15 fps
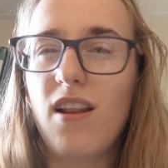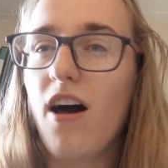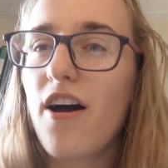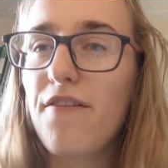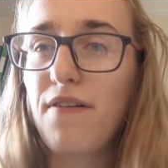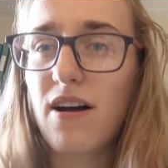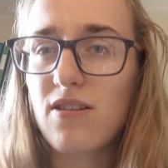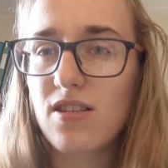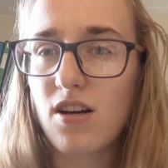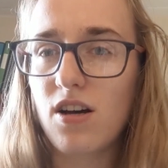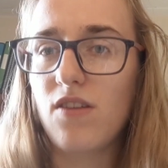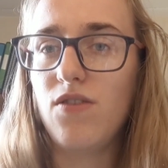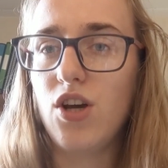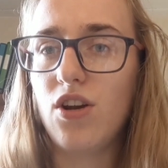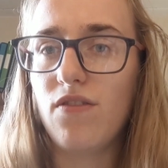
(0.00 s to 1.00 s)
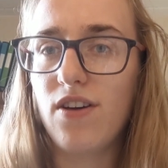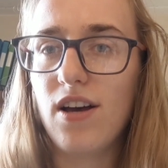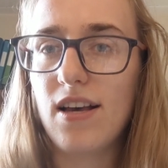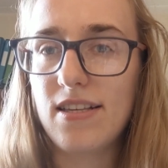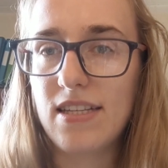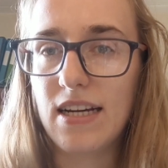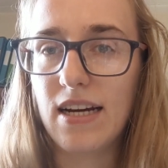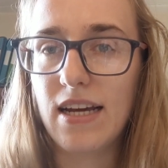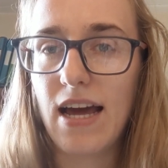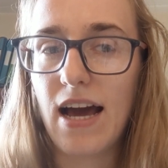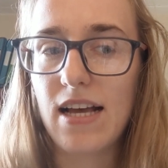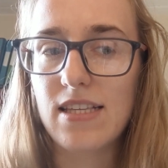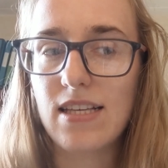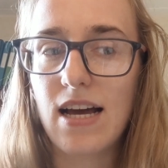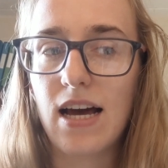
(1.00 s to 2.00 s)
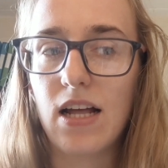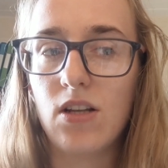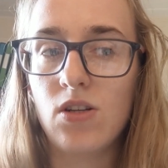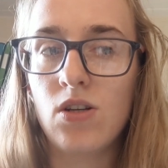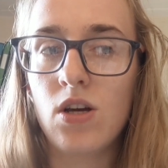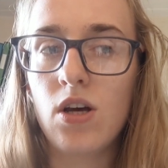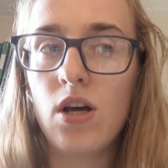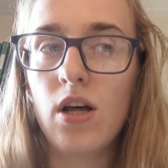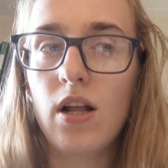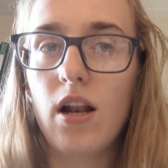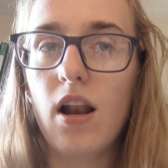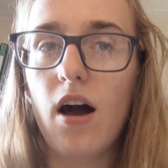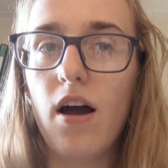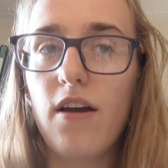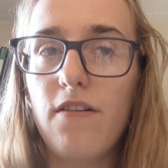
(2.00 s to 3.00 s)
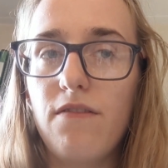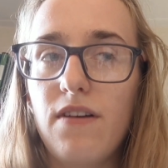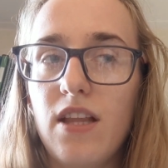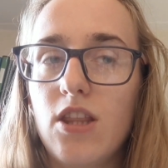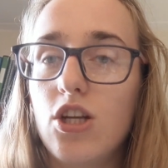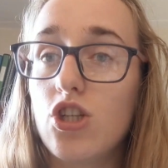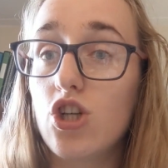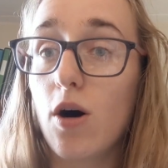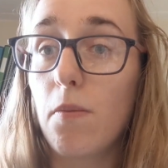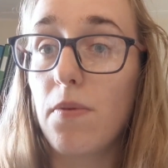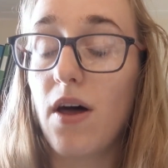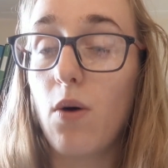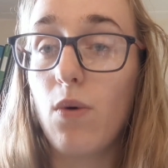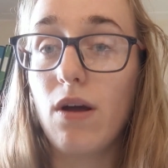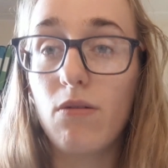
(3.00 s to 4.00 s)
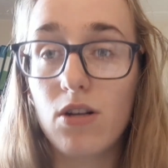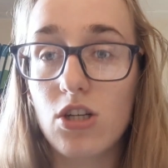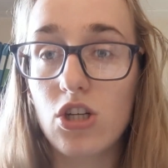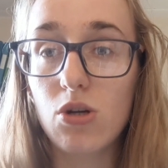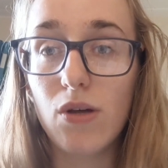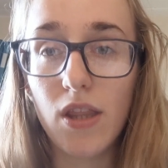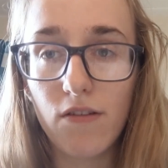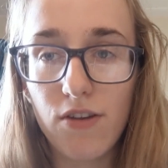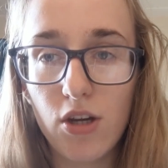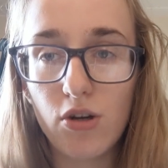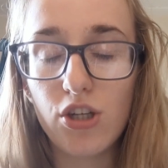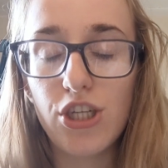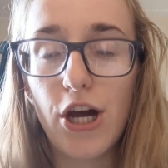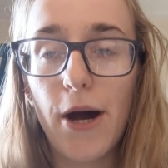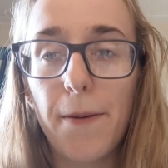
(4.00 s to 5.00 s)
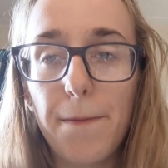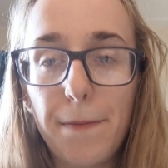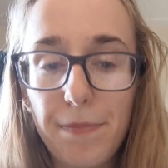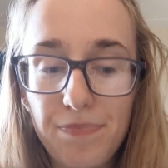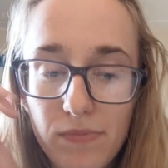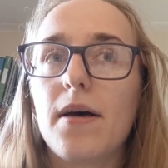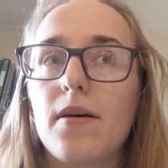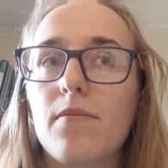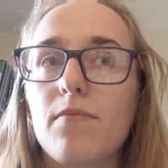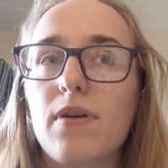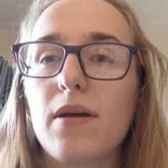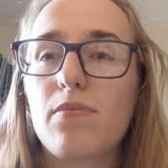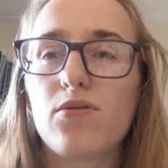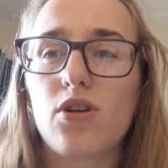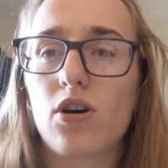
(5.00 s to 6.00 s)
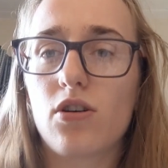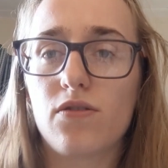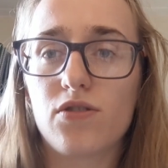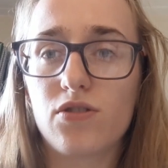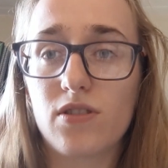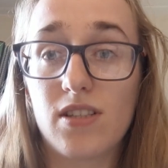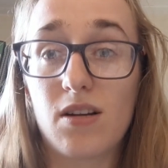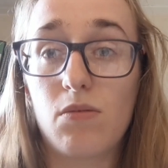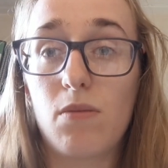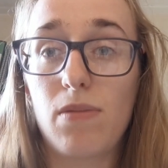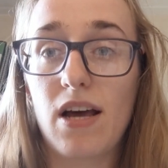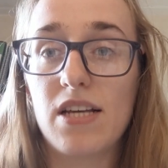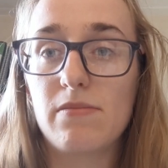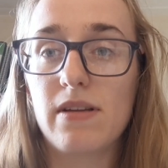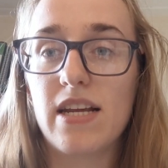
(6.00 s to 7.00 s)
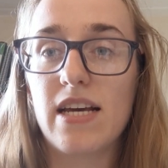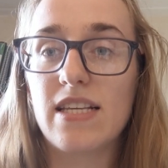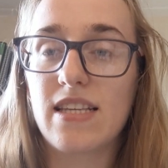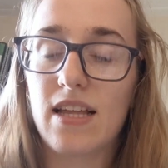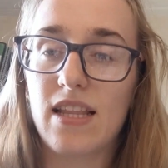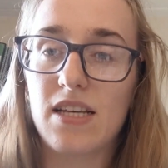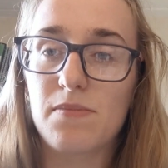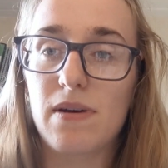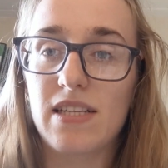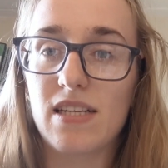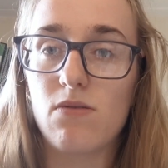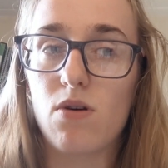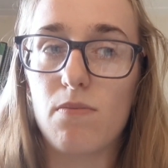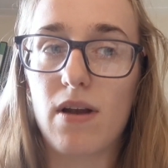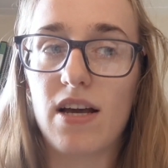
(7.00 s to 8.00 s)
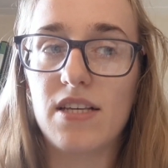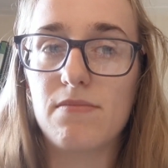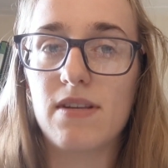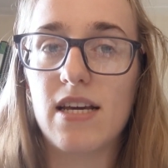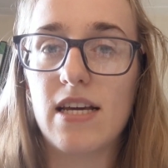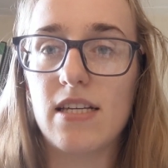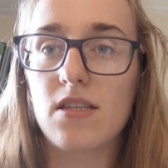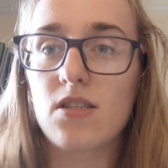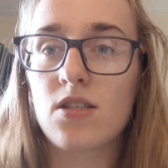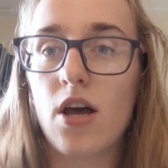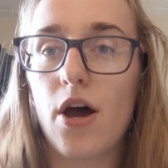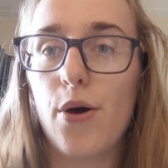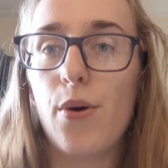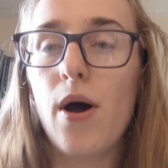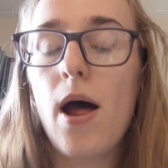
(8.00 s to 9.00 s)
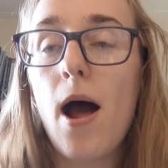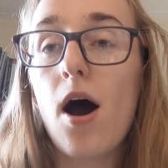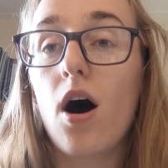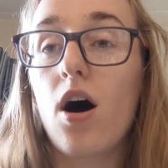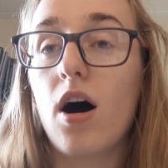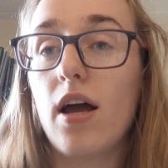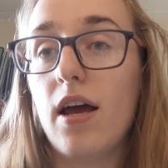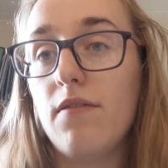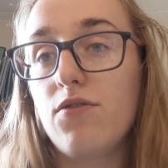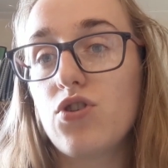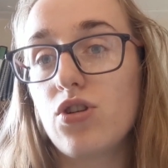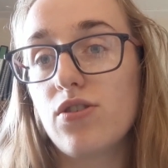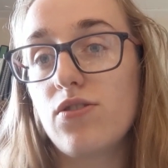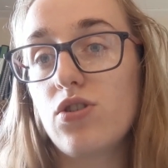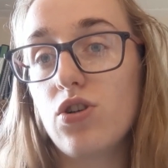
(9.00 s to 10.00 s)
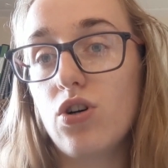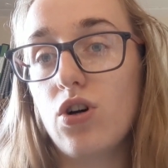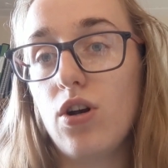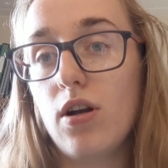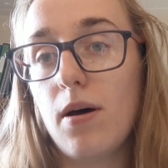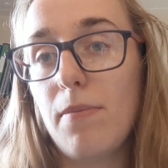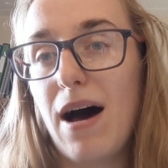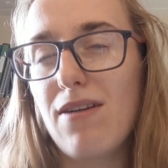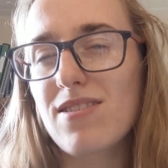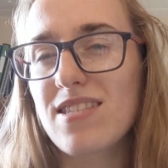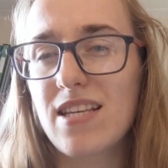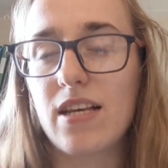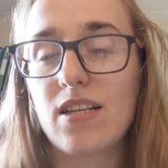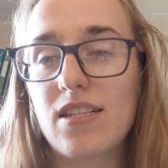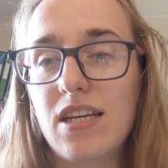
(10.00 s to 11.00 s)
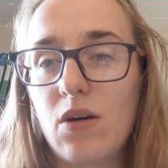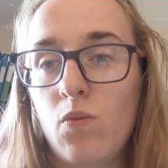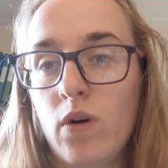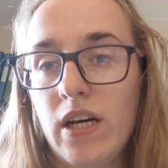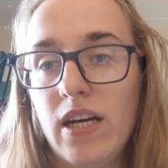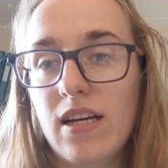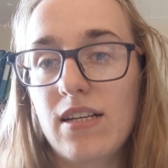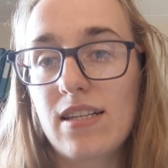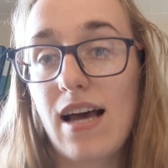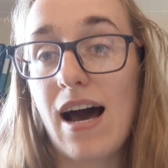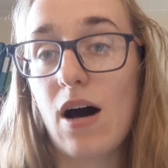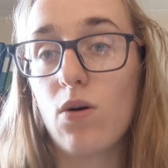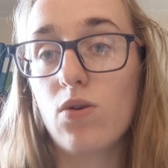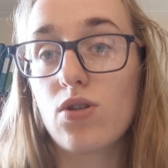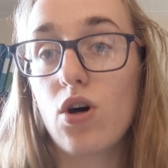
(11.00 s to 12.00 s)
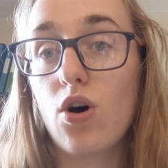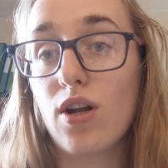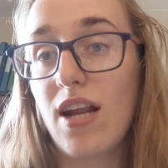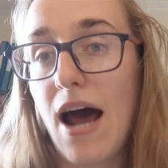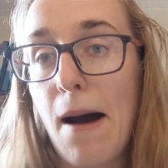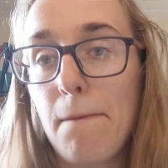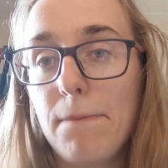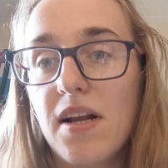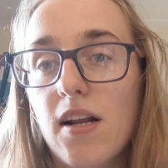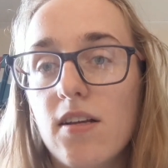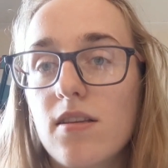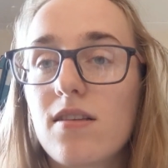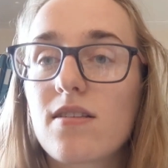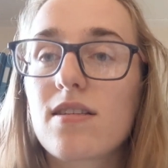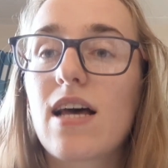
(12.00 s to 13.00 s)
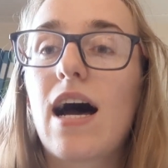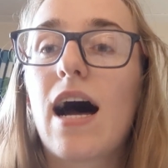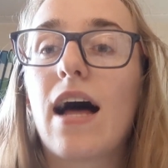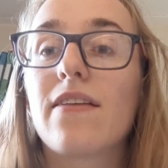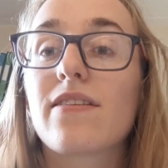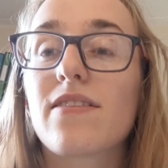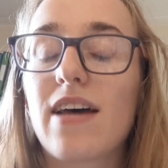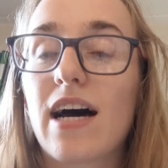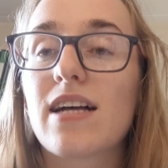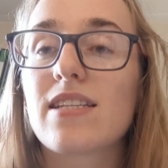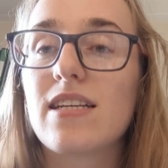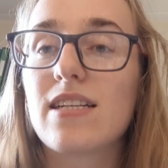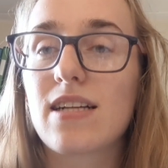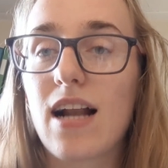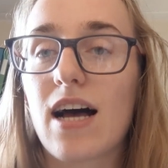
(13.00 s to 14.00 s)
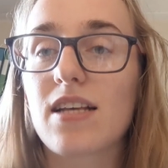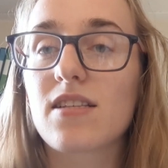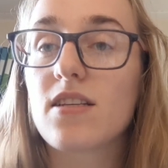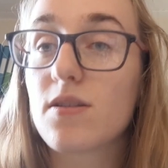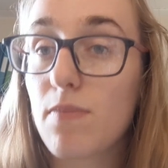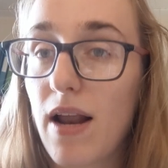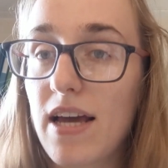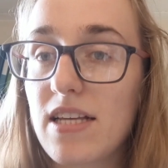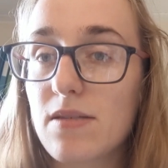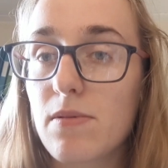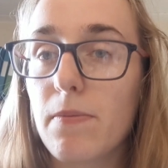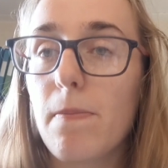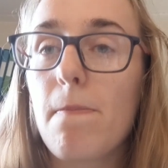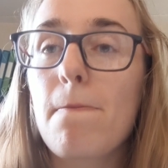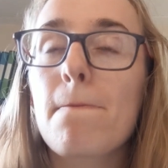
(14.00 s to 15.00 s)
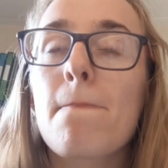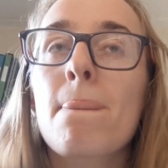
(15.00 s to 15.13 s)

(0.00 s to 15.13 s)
life outside of university, I guess, and life in the job that we want to do in the future. People don't often understand what placement is, and that's basically what placement is. So I have just done about 16 weeks out on an ambulance, and that is classed as placement.